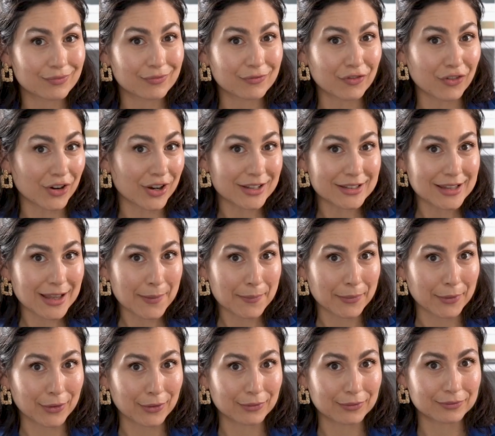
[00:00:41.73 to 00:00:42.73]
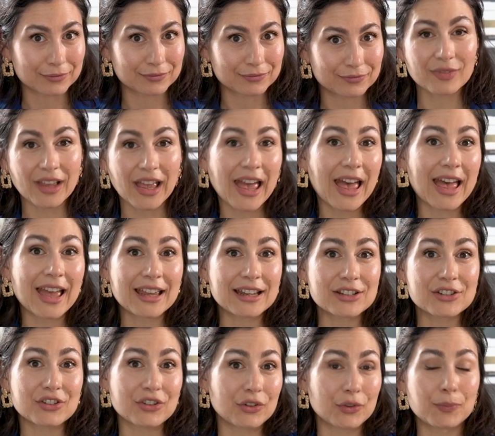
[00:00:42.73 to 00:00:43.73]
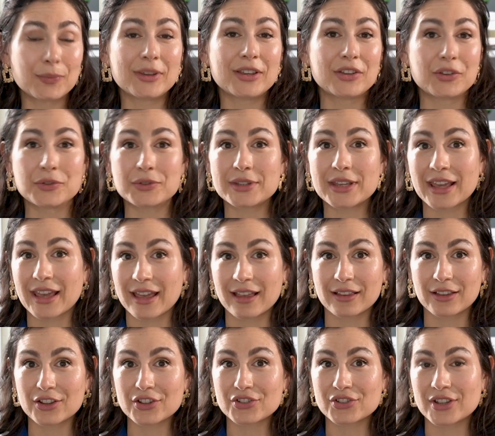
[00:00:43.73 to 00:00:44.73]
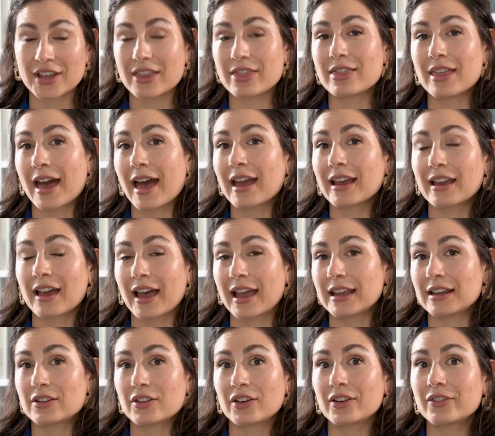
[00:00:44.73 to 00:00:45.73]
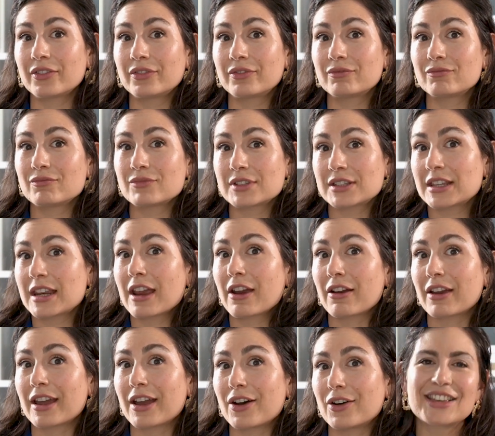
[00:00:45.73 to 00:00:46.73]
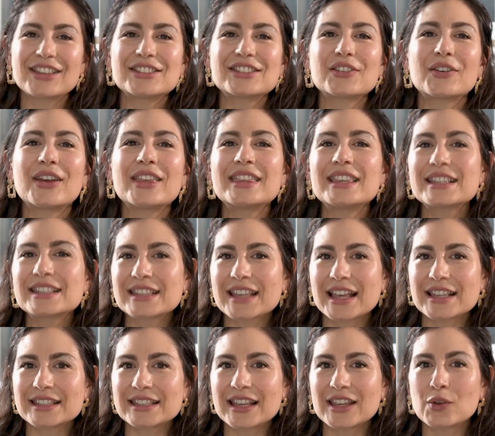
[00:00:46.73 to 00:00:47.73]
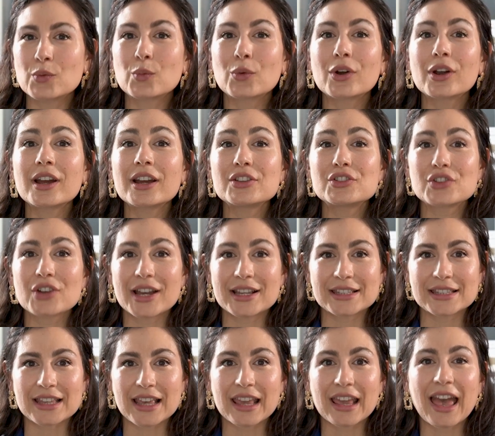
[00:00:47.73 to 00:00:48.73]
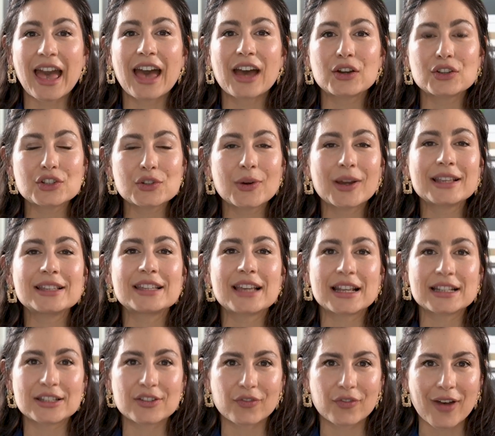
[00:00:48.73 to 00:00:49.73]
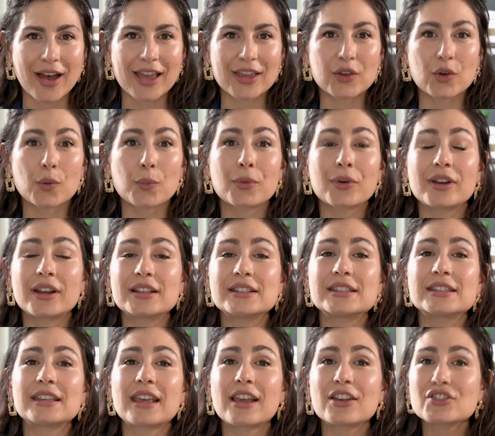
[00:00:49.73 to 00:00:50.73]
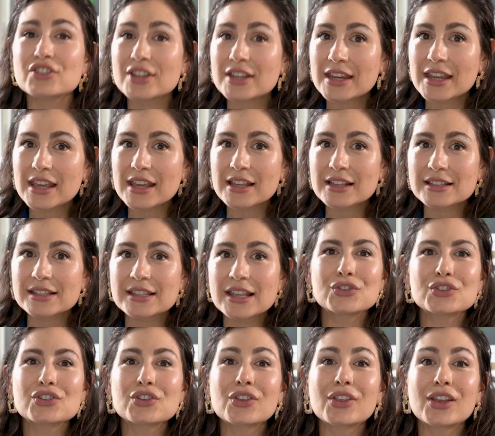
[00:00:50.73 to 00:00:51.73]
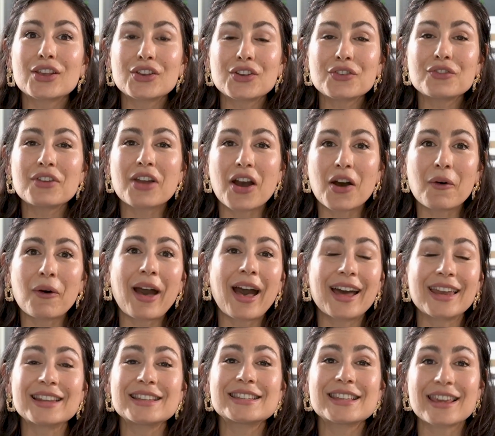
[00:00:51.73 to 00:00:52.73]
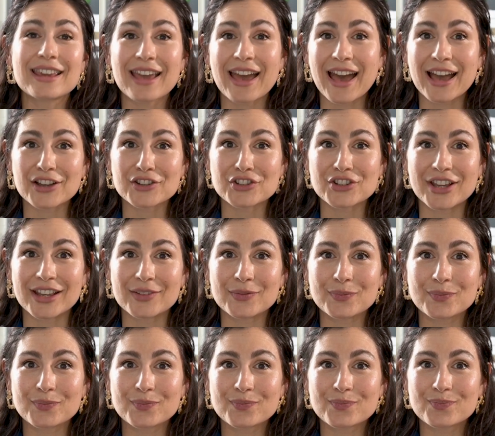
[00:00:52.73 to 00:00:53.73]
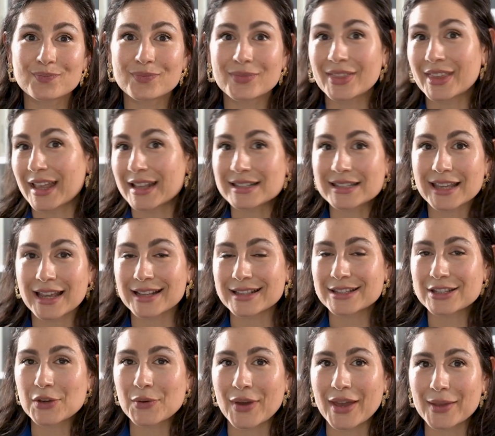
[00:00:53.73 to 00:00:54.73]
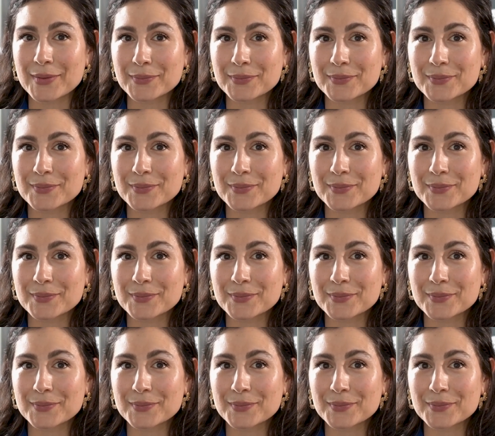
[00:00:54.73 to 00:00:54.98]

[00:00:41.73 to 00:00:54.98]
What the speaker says: for example, and you'd be using English in that kind of scenario. So in this lesson, we're addressing how to identify your pronunciation needs so that you know how to take action. Let's get to it.